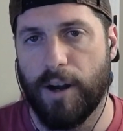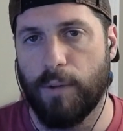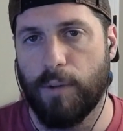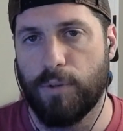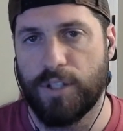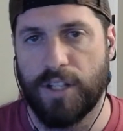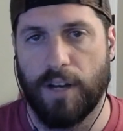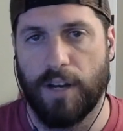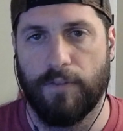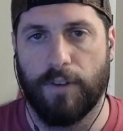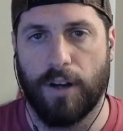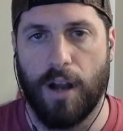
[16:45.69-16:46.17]

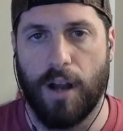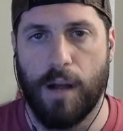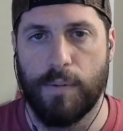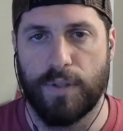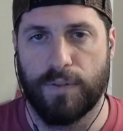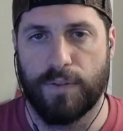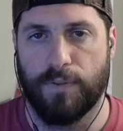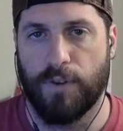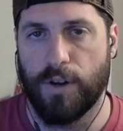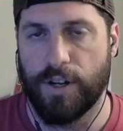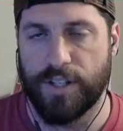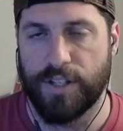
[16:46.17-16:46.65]
whichever comes
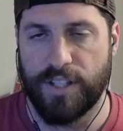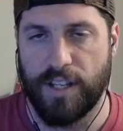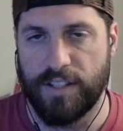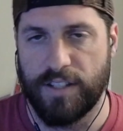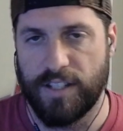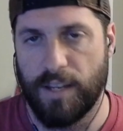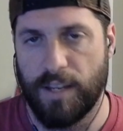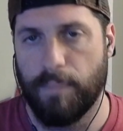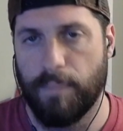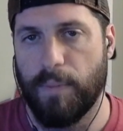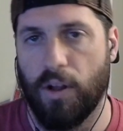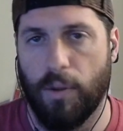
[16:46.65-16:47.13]
first as
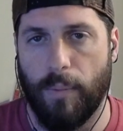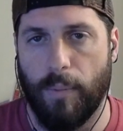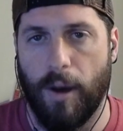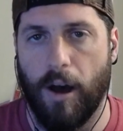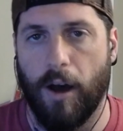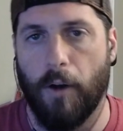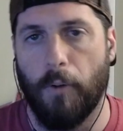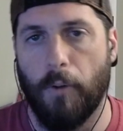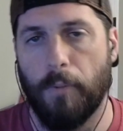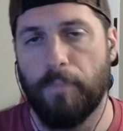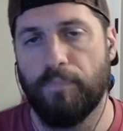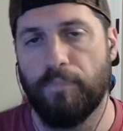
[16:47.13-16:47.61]
they mill them
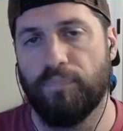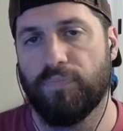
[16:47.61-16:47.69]
out.